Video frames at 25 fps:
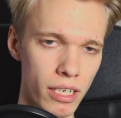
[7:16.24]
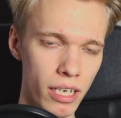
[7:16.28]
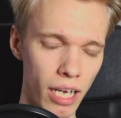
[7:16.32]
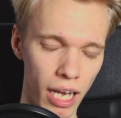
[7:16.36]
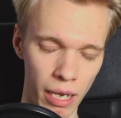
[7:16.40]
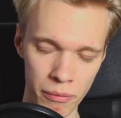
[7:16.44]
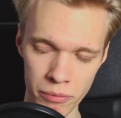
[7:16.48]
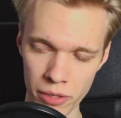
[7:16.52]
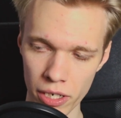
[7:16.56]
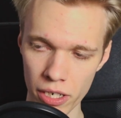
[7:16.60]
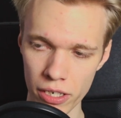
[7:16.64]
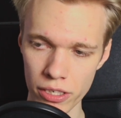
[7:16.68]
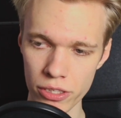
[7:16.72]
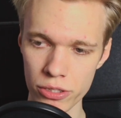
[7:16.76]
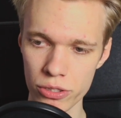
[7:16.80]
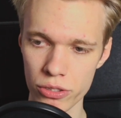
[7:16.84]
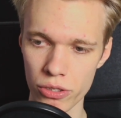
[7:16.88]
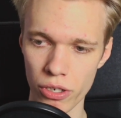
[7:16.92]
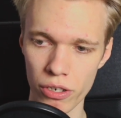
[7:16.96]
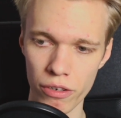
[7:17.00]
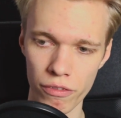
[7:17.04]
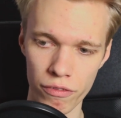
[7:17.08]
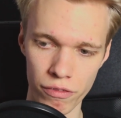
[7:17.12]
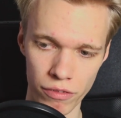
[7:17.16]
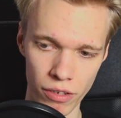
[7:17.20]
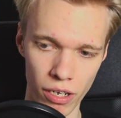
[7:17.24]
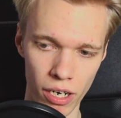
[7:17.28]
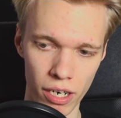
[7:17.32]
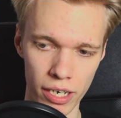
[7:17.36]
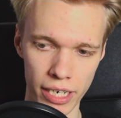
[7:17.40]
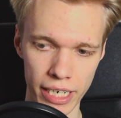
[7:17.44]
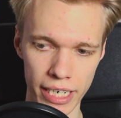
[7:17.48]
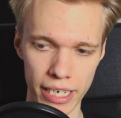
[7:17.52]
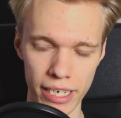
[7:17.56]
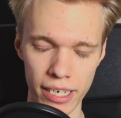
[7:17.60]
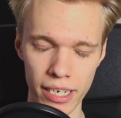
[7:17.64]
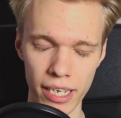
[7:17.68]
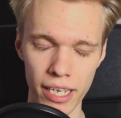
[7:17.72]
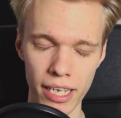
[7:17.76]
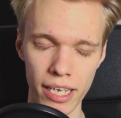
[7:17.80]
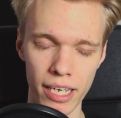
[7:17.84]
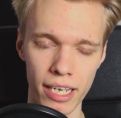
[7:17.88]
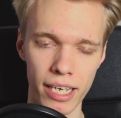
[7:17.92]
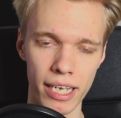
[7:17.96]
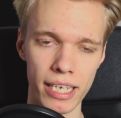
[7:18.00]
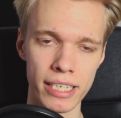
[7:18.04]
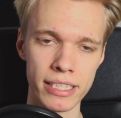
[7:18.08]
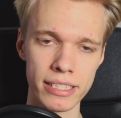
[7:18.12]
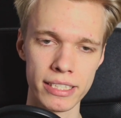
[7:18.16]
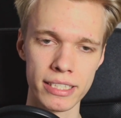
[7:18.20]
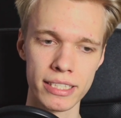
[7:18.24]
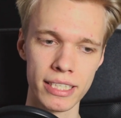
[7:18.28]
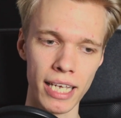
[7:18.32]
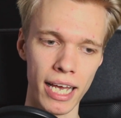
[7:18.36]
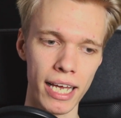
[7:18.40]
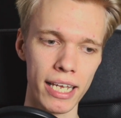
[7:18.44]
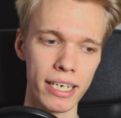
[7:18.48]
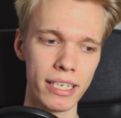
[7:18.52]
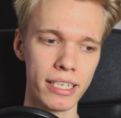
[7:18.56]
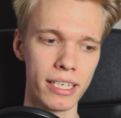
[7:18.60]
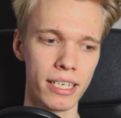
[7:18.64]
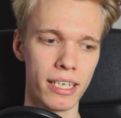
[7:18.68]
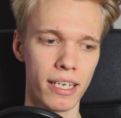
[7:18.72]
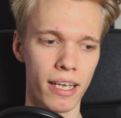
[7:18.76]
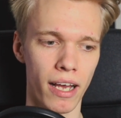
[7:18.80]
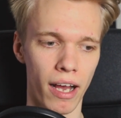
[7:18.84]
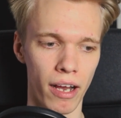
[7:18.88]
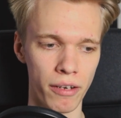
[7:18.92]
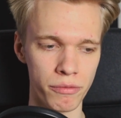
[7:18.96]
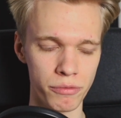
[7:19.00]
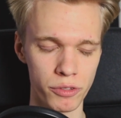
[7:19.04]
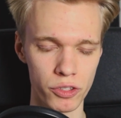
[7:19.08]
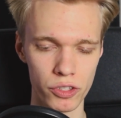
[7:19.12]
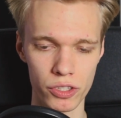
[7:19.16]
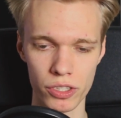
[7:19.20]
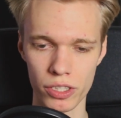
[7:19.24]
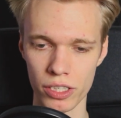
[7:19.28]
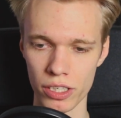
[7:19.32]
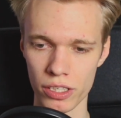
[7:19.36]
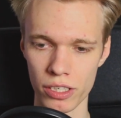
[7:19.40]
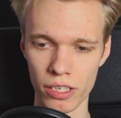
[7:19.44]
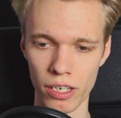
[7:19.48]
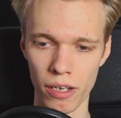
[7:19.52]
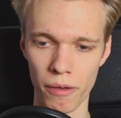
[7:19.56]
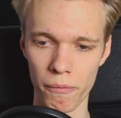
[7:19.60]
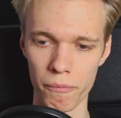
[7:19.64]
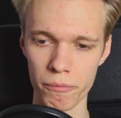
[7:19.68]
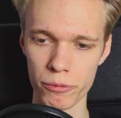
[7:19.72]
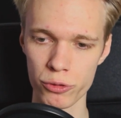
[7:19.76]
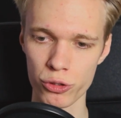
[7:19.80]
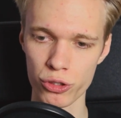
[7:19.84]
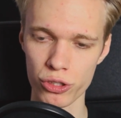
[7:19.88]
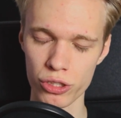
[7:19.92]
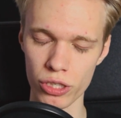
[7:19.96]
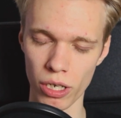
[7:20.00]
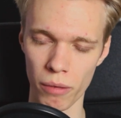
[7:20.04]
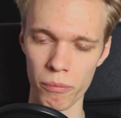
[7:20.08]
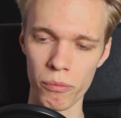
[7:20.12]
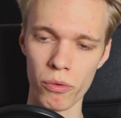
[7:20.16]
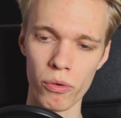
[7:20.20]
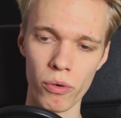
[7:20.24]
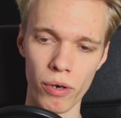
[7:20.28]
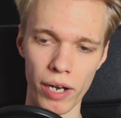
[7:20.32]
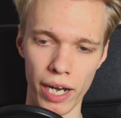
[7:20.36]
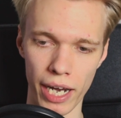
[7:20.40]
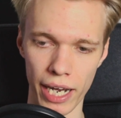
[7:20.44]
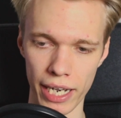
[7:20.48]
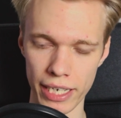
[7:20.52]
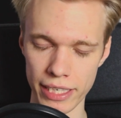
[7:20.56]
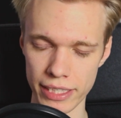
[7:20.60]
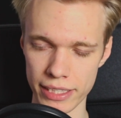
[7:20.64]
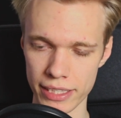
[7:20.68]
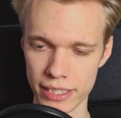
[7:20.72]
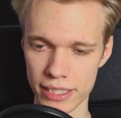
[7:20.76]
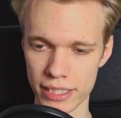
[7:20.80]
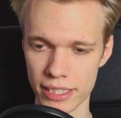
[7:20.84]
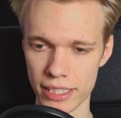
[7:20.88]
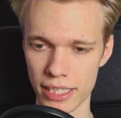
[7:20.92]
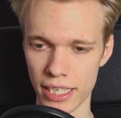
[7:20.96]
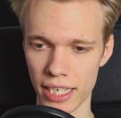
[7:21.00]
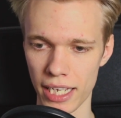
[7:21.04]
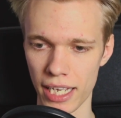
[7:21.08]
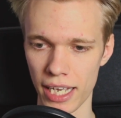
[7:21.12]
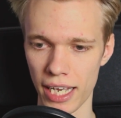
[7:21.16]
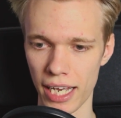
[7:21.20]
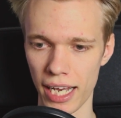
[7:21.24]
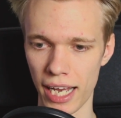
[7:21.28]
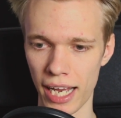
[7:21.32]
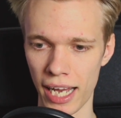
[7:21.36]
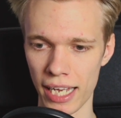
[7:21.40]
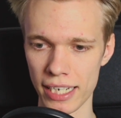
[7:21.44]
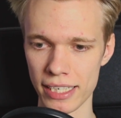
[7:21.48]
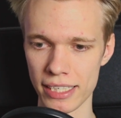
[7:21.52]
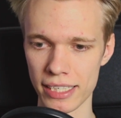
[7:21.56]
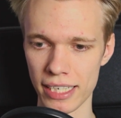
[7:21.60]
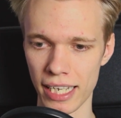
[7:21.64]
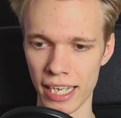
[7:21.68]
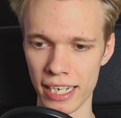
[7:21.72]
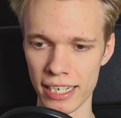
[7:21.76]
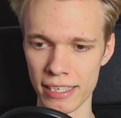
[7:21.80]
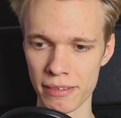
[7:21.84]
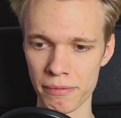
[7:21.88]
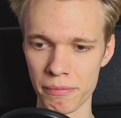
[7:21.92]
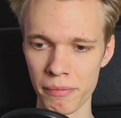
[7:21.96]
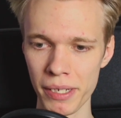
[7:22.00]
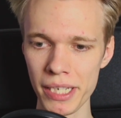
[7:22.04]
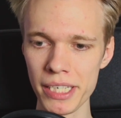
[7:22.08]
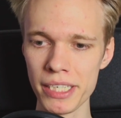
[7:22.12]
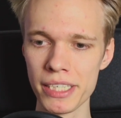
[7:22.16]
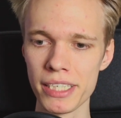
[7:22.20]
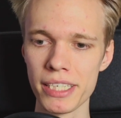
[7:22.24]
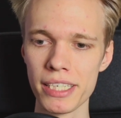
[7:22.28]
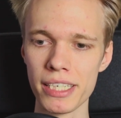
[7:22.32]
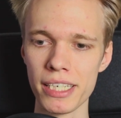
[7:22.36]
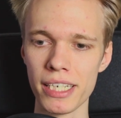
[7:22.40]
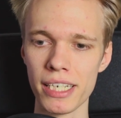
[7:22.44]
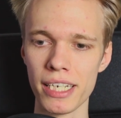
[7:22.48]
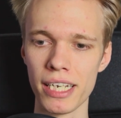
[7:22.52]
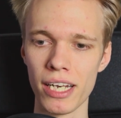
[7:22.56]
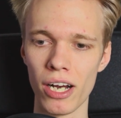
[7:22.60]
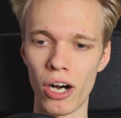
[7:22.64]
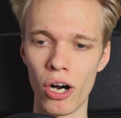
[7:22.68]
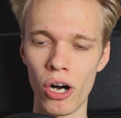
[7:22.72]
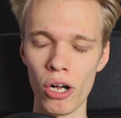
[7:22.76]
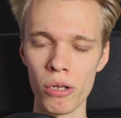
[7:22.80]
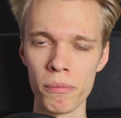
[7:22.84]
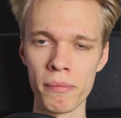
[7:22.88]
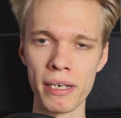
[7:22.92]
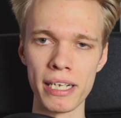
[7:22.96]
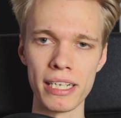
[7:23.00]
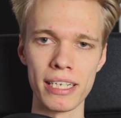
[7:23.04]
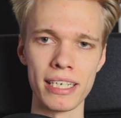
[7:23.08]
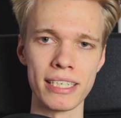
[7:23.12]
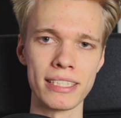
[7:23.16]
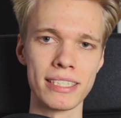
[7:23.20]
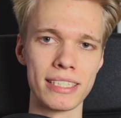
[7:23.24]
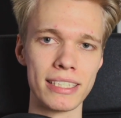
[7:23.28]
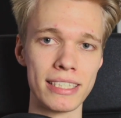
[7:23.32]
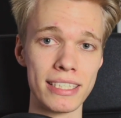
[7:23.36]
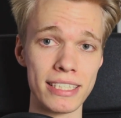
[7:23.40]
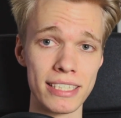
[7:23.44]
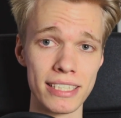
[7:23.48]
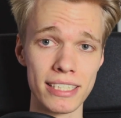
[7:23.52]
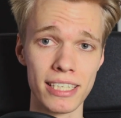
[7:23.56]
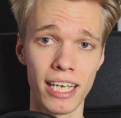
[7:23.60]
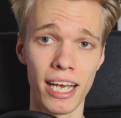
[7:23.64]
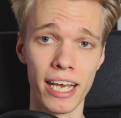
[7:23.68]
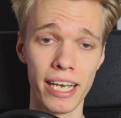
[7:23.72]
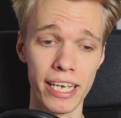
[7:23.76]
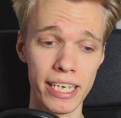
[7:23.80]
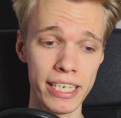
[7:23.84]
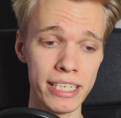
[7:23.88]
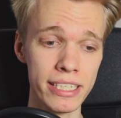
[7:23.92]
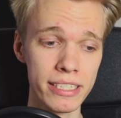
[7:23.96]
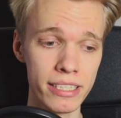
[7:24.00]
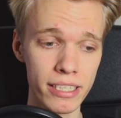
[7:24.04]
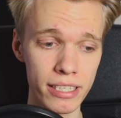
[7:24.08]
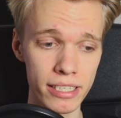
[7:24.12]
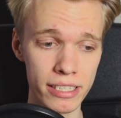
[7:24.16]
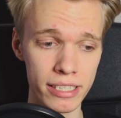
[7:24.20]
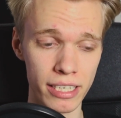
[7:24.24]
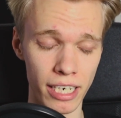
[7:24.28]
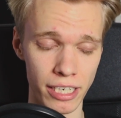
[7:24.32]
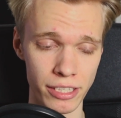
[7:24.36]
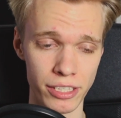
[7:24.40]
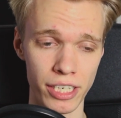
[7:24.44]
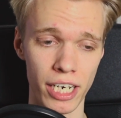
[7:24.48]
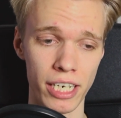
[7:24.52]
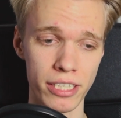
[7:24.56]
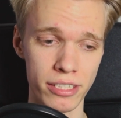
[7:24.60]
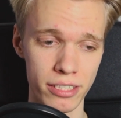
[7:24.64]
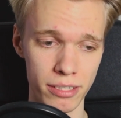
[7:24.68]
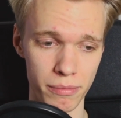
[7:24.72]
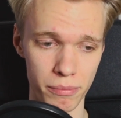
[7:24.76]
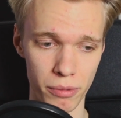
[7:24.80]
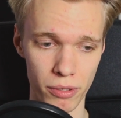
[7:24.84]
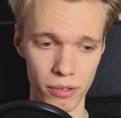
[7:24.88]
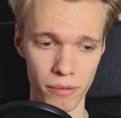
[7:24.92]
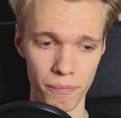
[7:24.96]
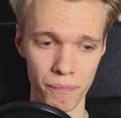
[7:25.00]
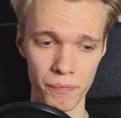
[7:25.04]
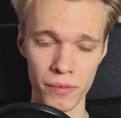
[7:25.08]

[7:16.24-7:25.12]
I'm not going to start vlogging. Instead, I'm just going to summarize and make all my lessons easily digestible.